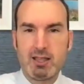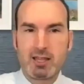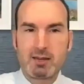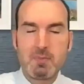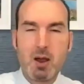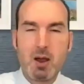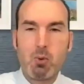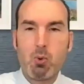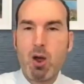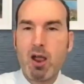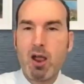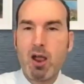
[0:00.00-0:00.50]
Like,
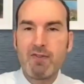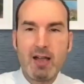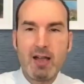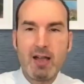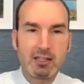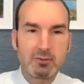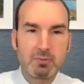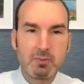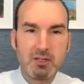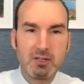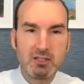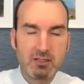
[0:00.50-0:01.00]
my wife
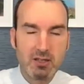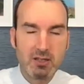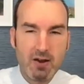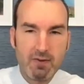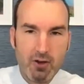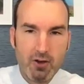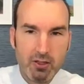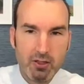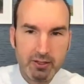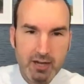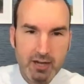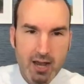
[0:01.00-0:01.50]
asks me
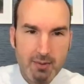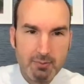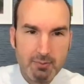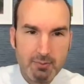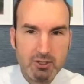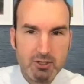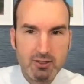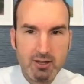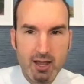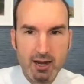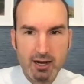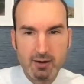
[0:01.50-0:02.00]
stuff all the time.
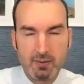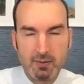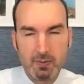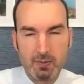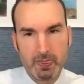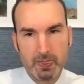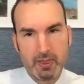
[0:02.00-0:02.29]
She's like,